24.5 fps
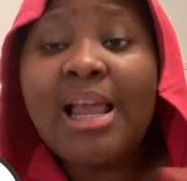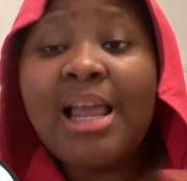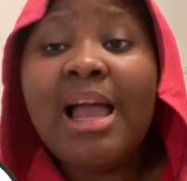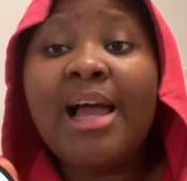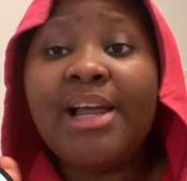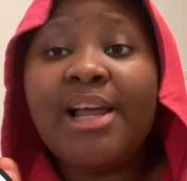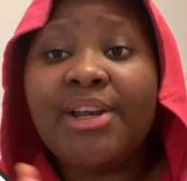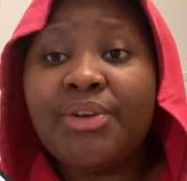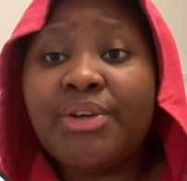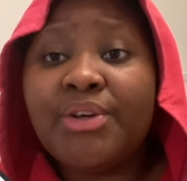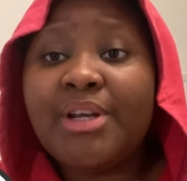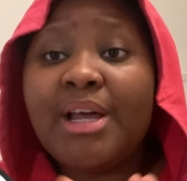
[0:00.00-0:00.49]

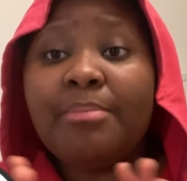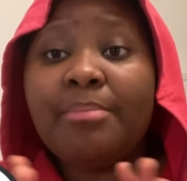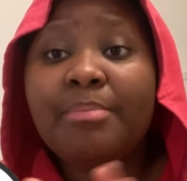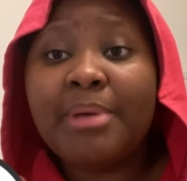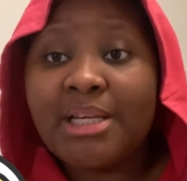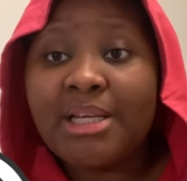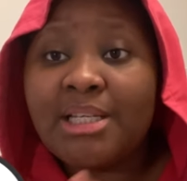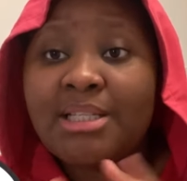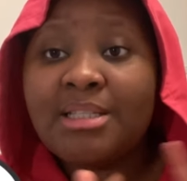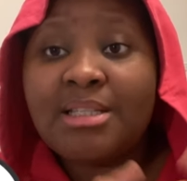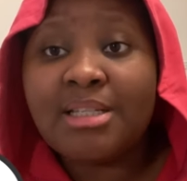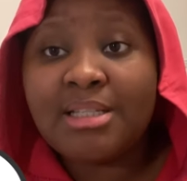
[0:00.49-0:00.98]
I know that
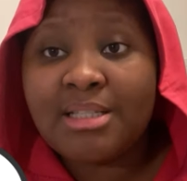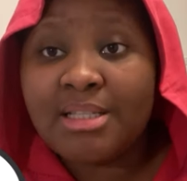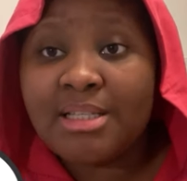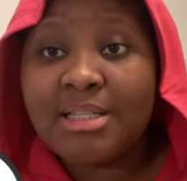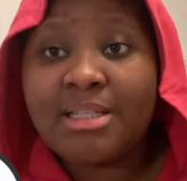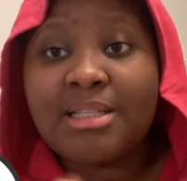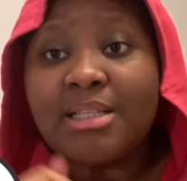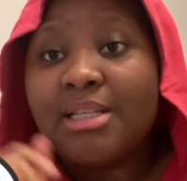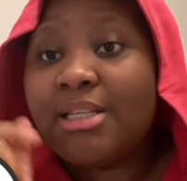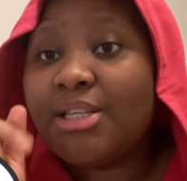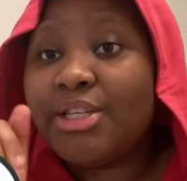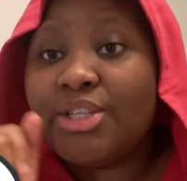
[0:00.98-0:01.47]
many
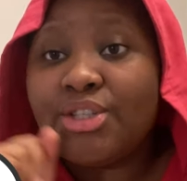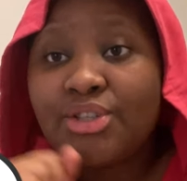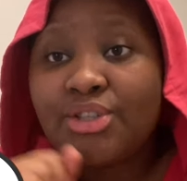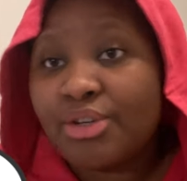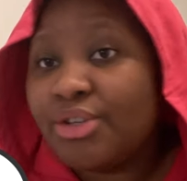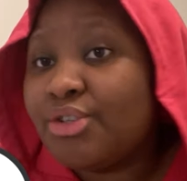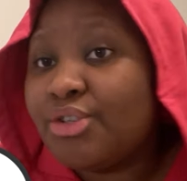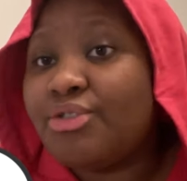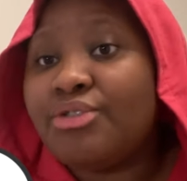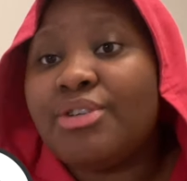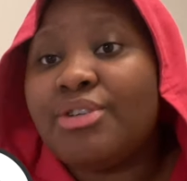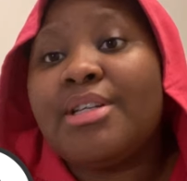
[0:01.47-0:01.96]
cities in this
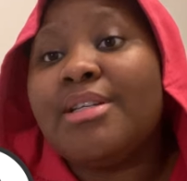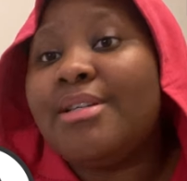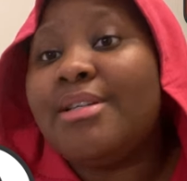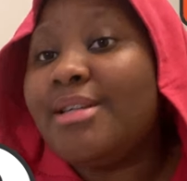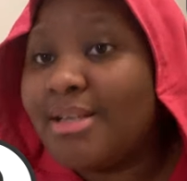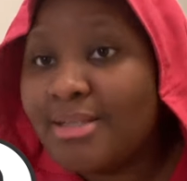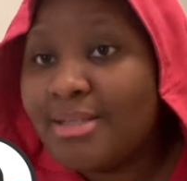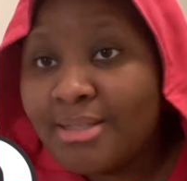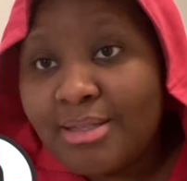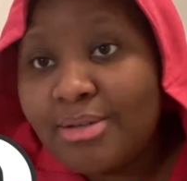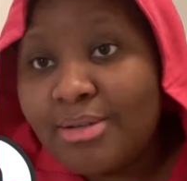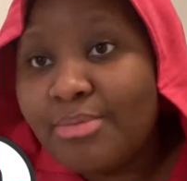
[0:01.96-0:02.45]
country,
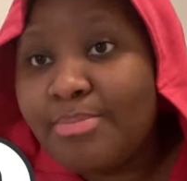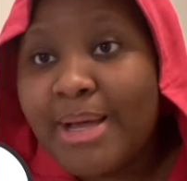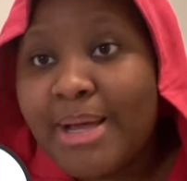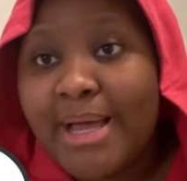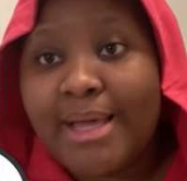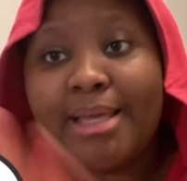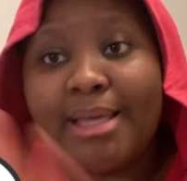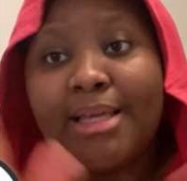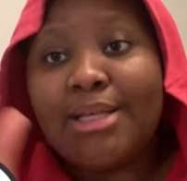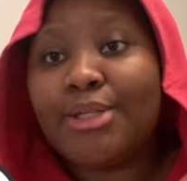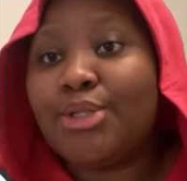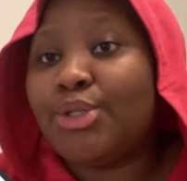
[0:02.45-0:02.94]
they're still
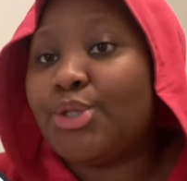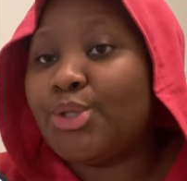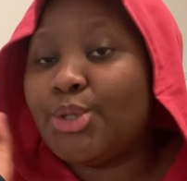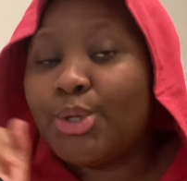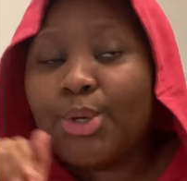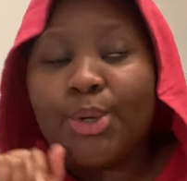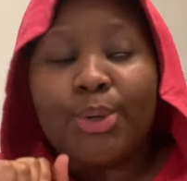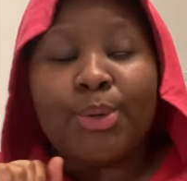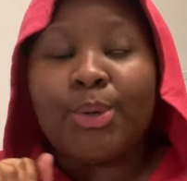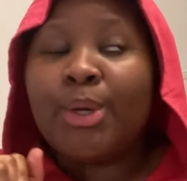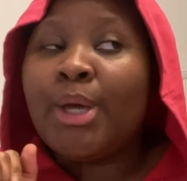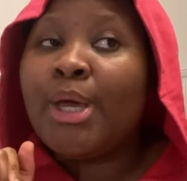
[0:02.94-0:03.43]
banging.
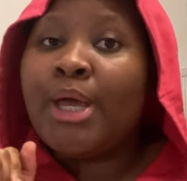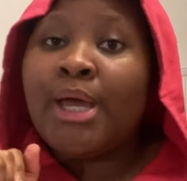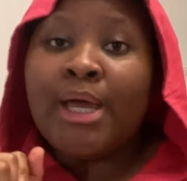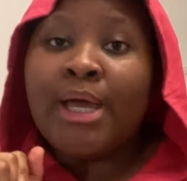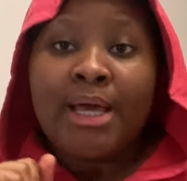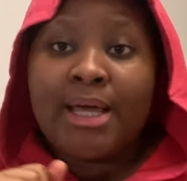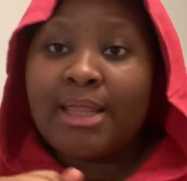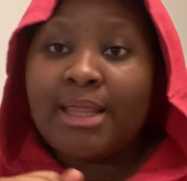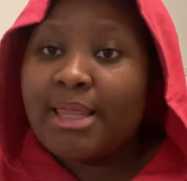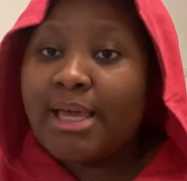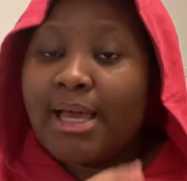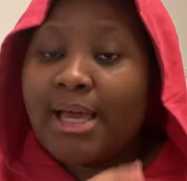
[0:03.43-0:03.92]
So
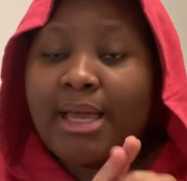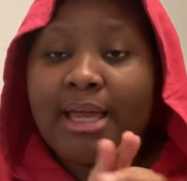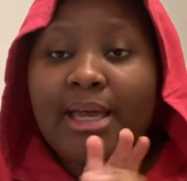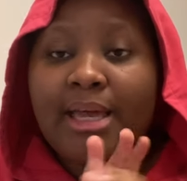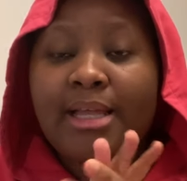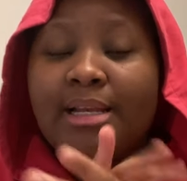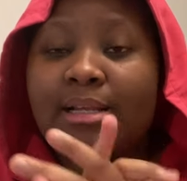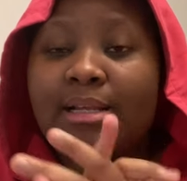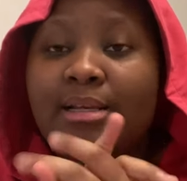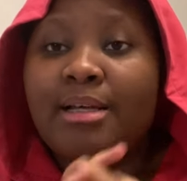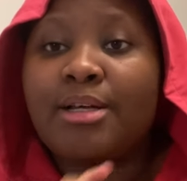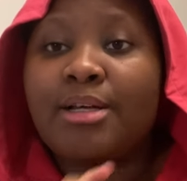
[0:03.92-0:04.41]
that
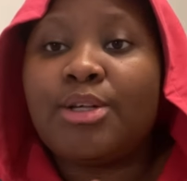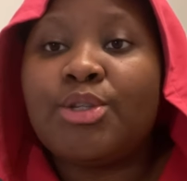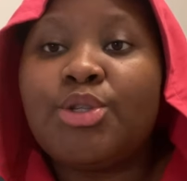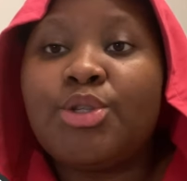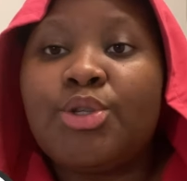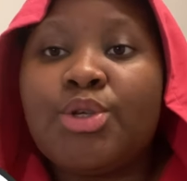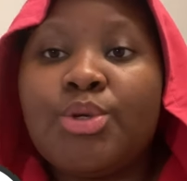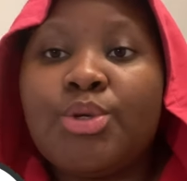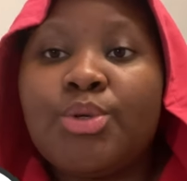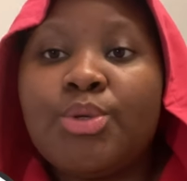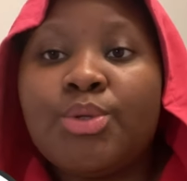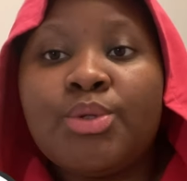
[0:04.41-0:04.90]
ain't an
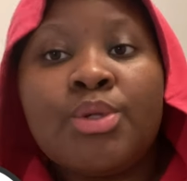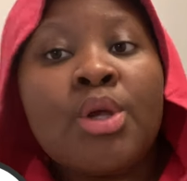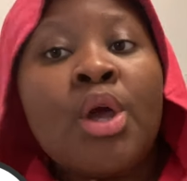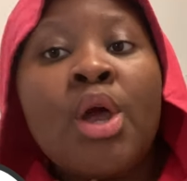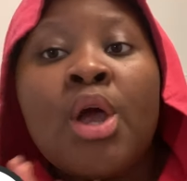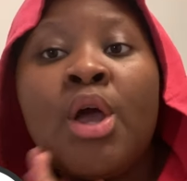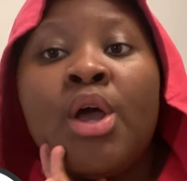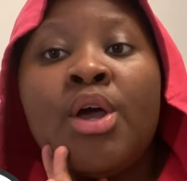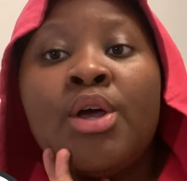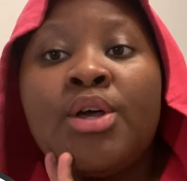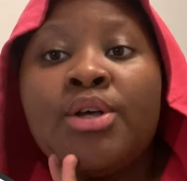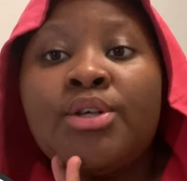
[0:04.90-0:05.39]
excuse.
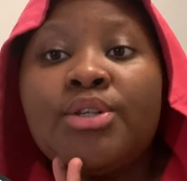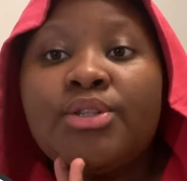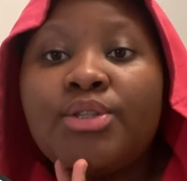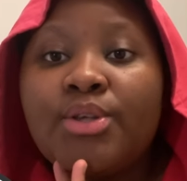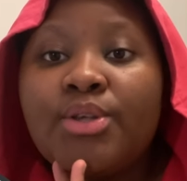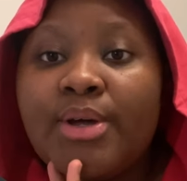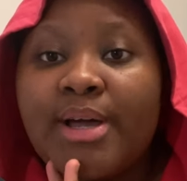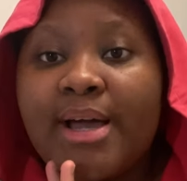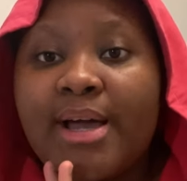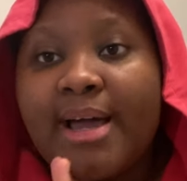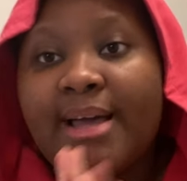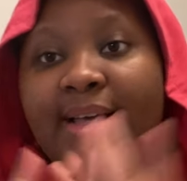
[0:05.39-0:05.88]

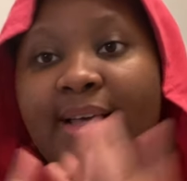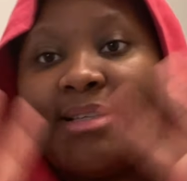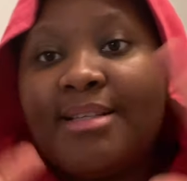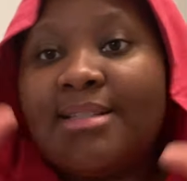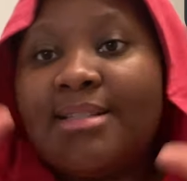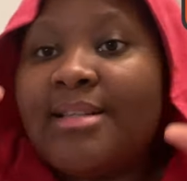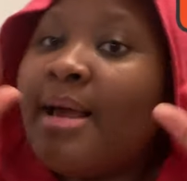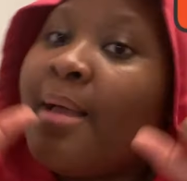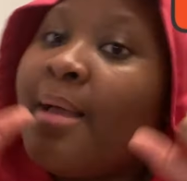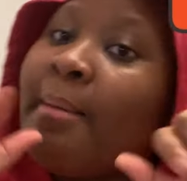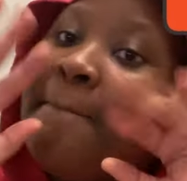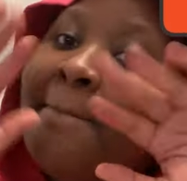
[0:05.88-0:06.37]
So guys,
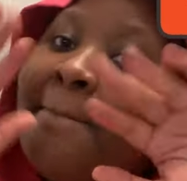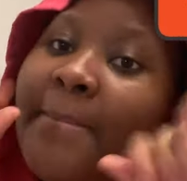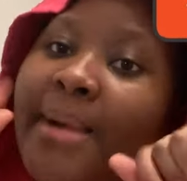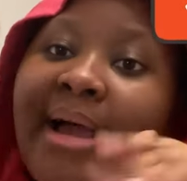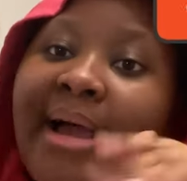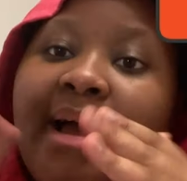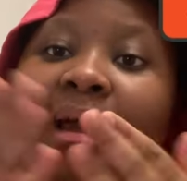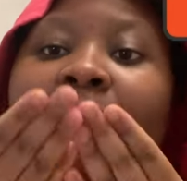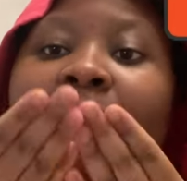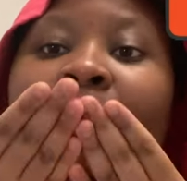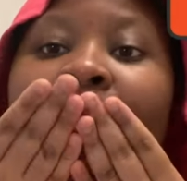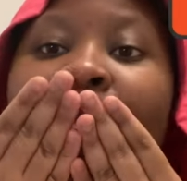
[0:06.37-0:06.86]

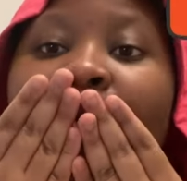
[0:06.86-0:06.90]
bye.